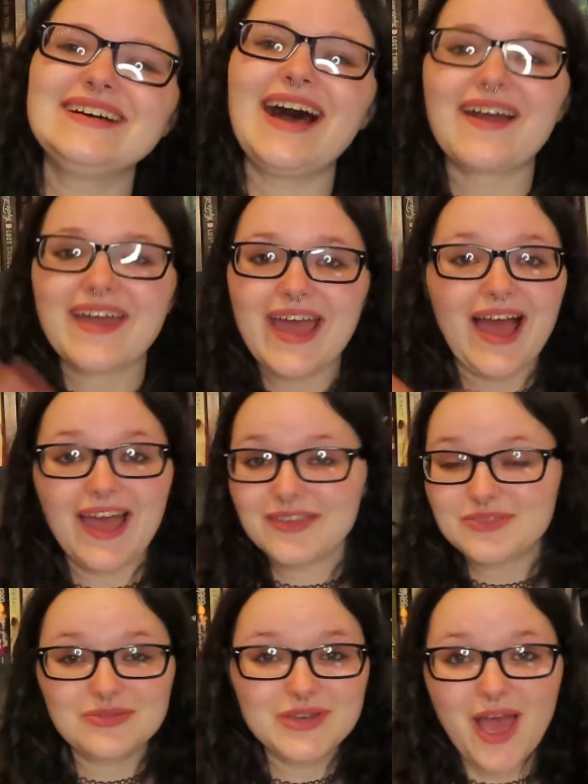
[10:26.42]
Okay,
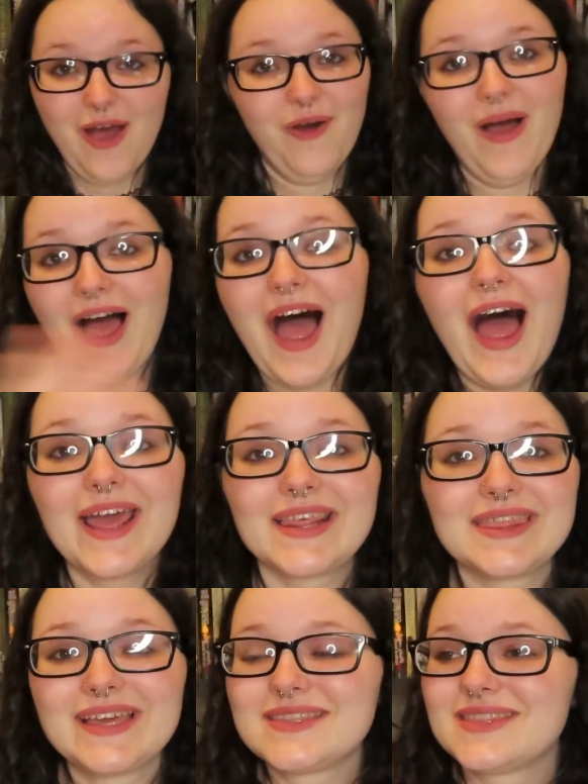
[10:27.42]
I
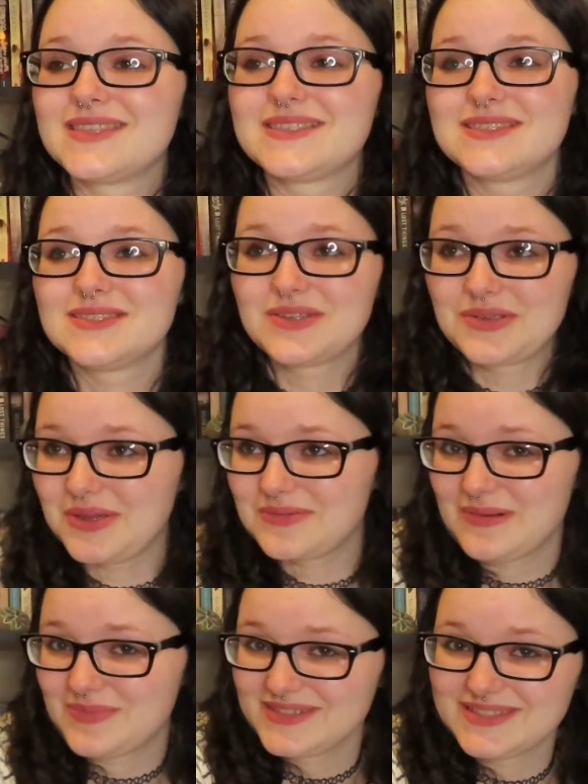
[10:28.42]
think that this is a good
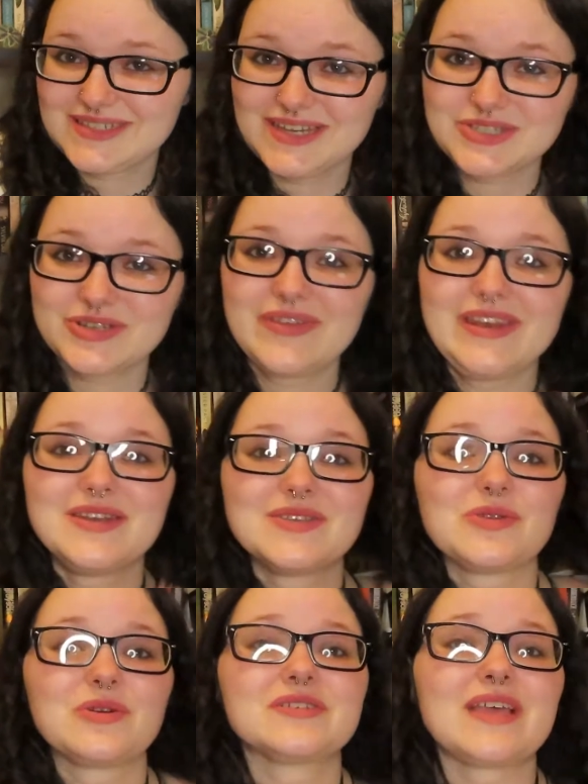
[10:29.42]
representation of eating
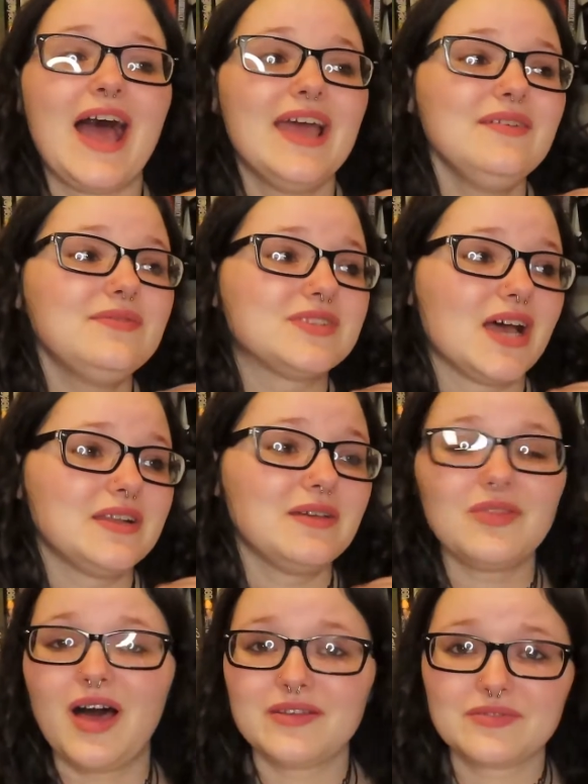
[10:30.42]
disorders. I have done a
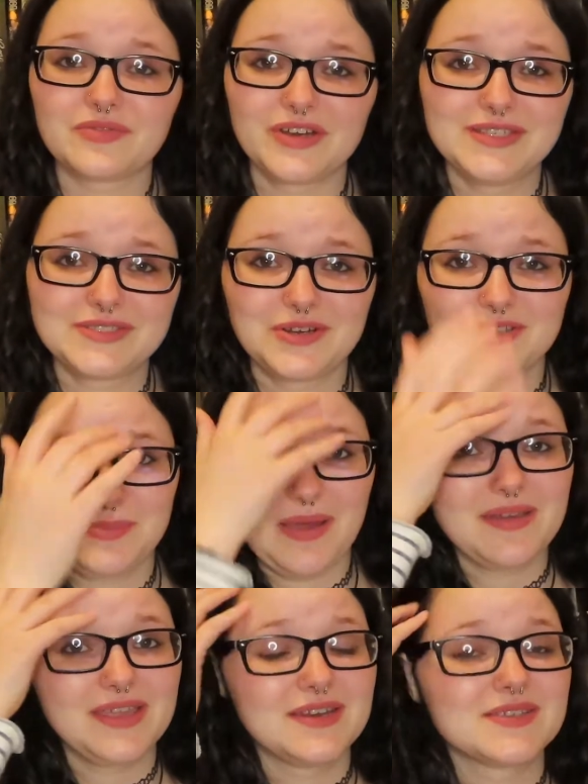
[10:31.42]
lot of research
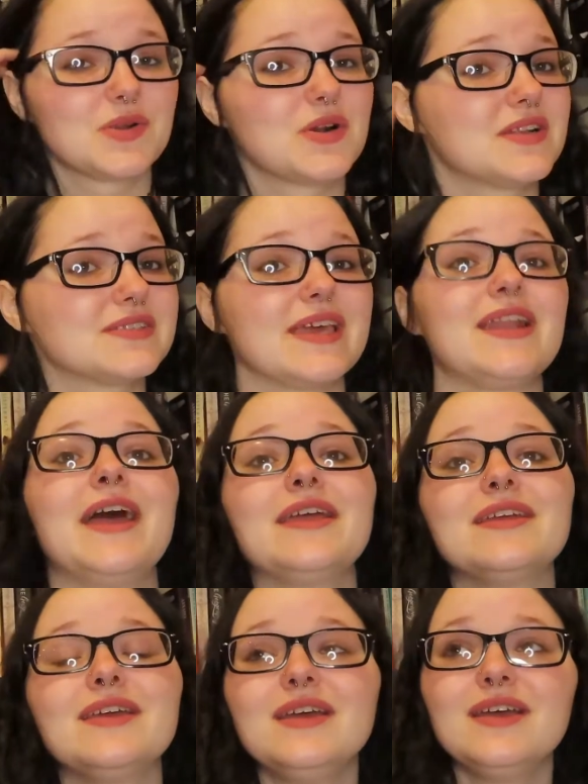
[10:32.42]
about eating disorders, and
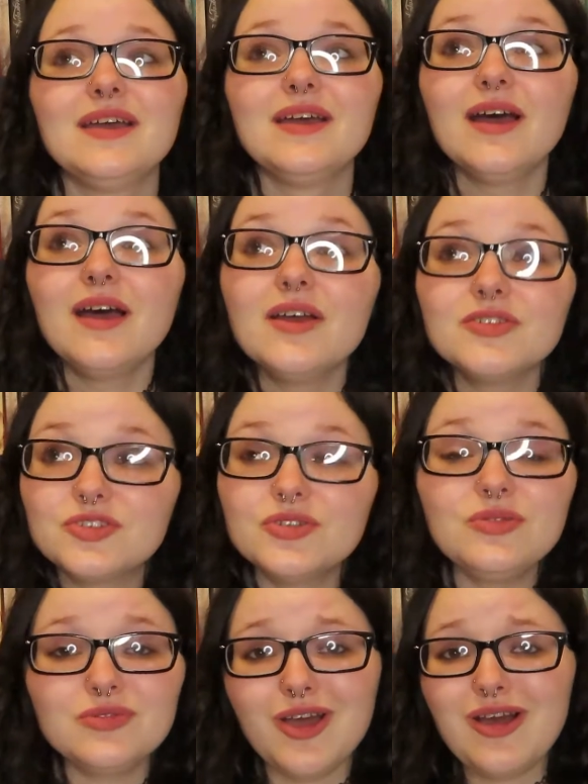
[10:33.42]
I
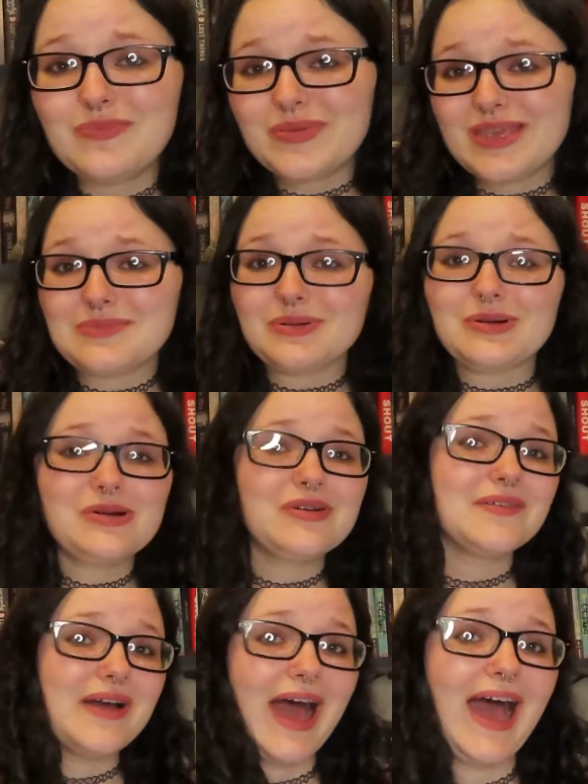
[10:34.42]
do know people who
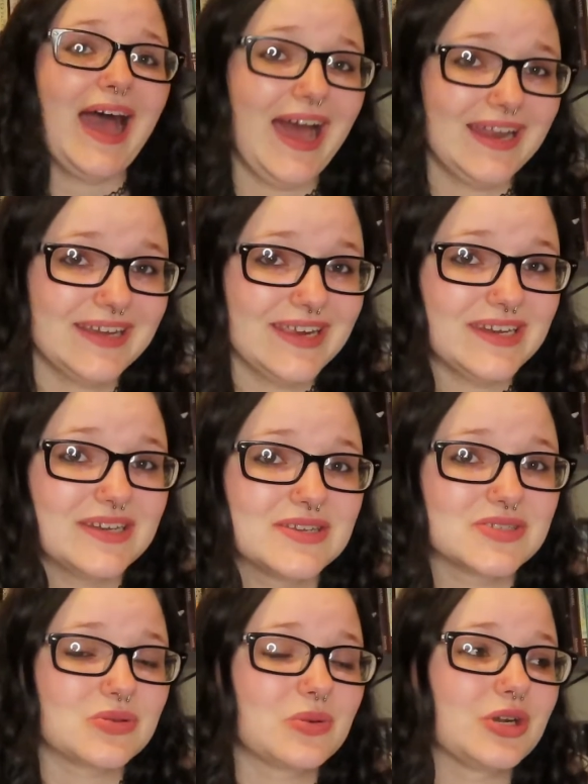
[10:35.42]
have had an eating
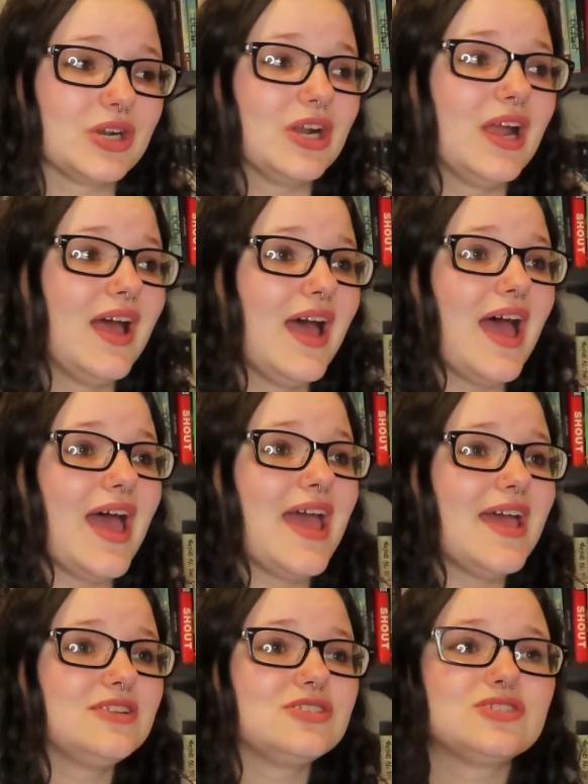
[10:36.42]
disorder,
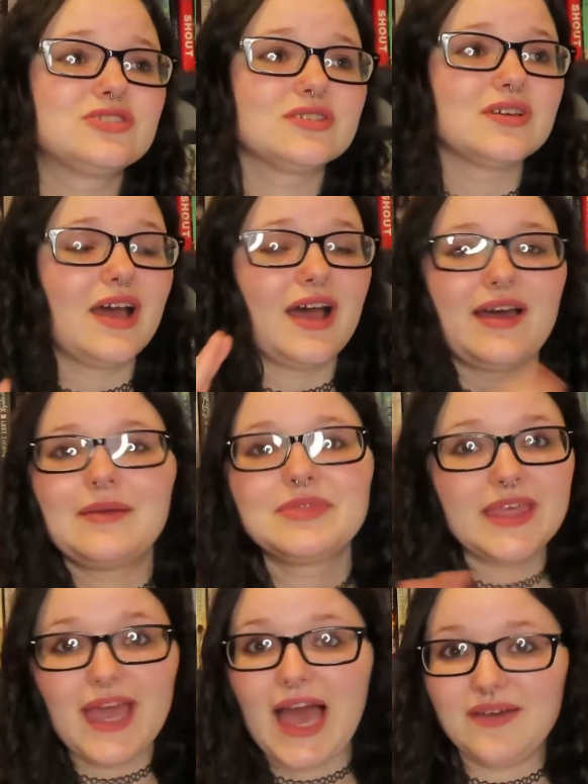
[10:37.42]
and
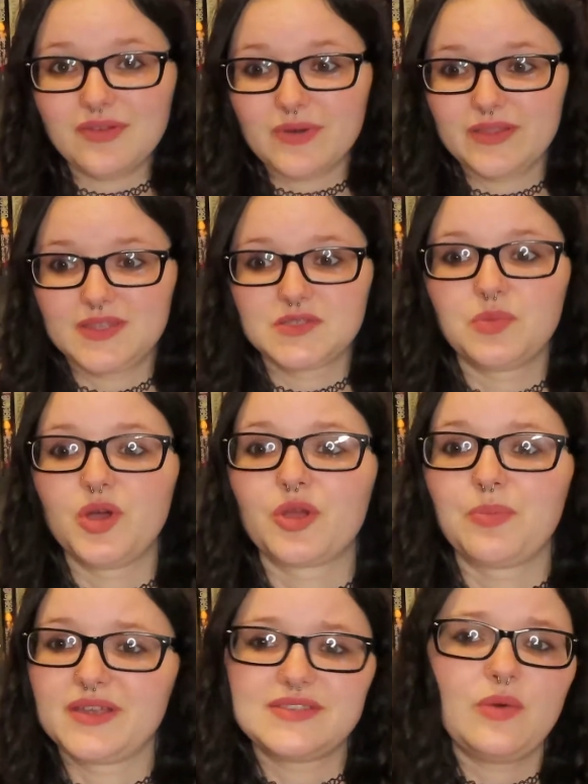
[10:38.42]
they haven't read this book
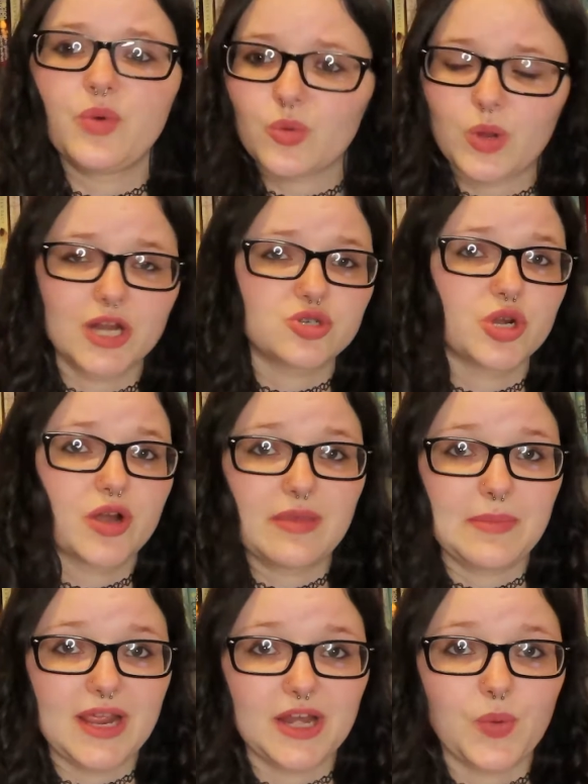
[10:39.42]
because I wouldn't want to trigger
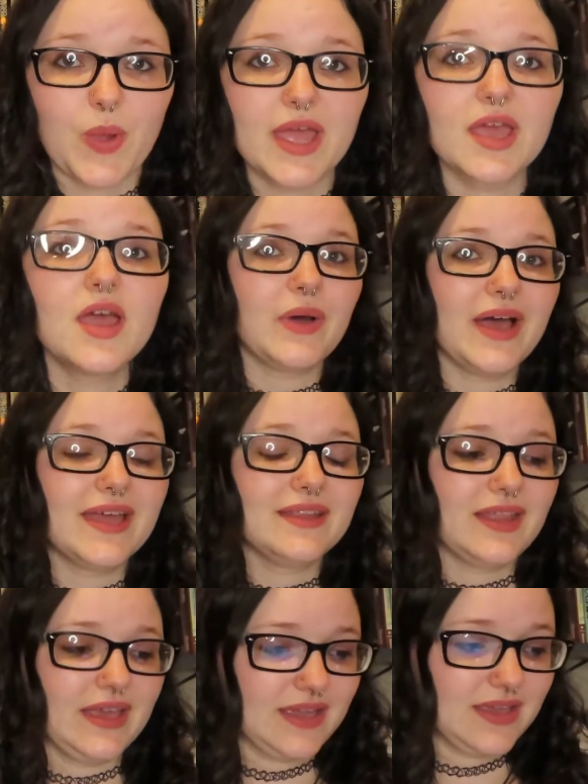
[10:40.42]
them in any way. But,
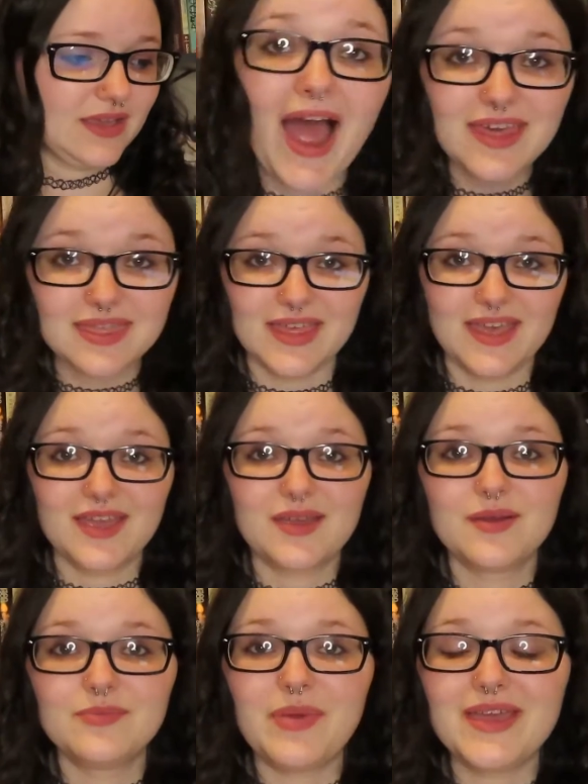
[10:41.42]
like, I think,
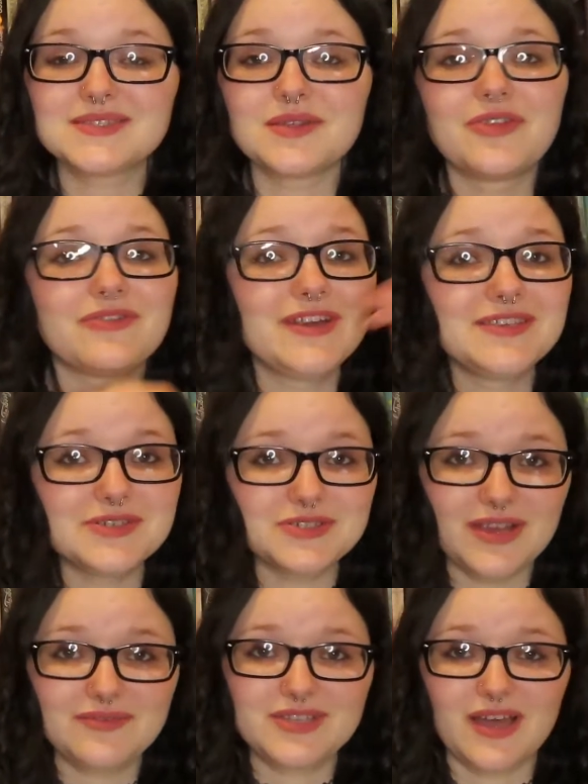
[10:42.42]
based on the research
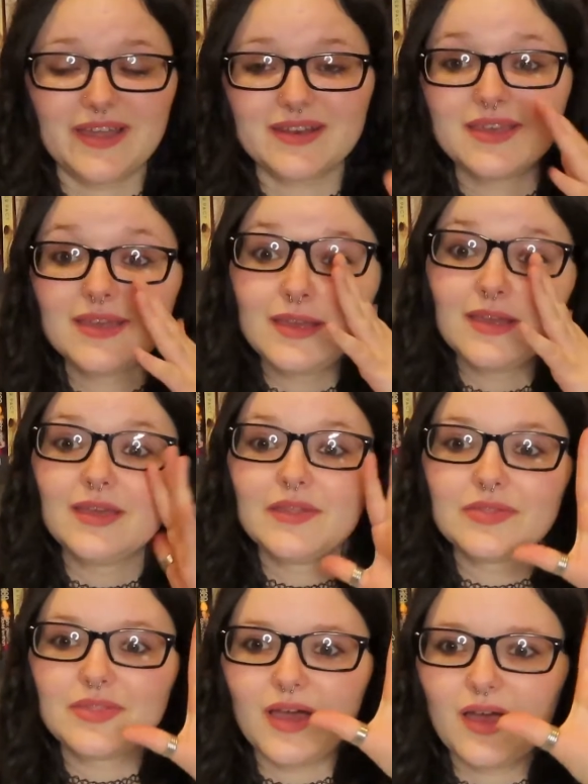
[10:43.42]
I've done,
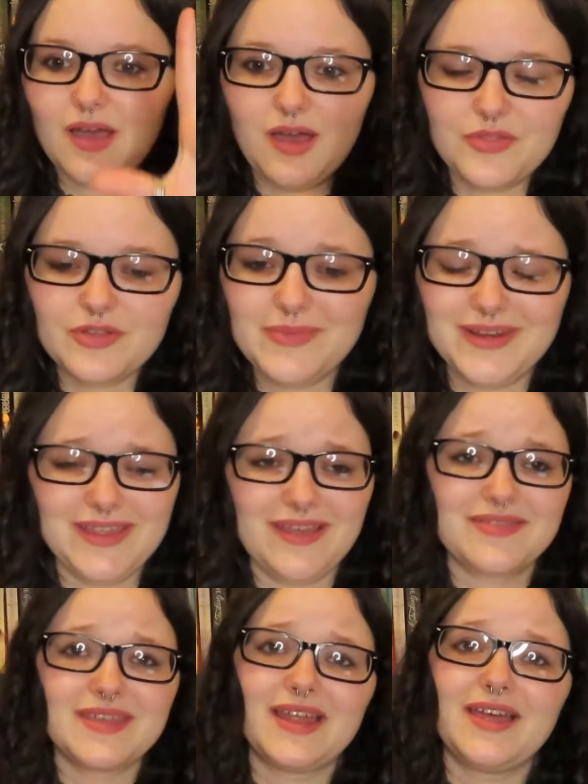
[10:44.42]
the other media
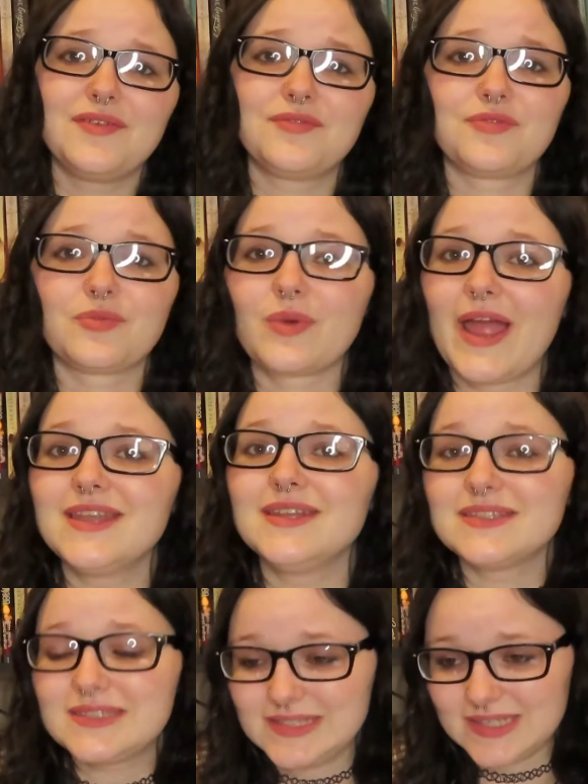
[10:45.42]
that I've read
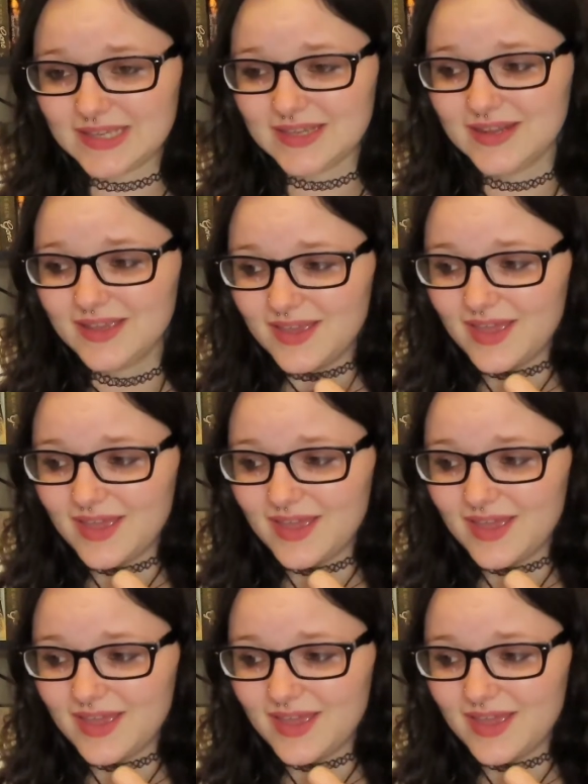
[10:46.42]
and seen,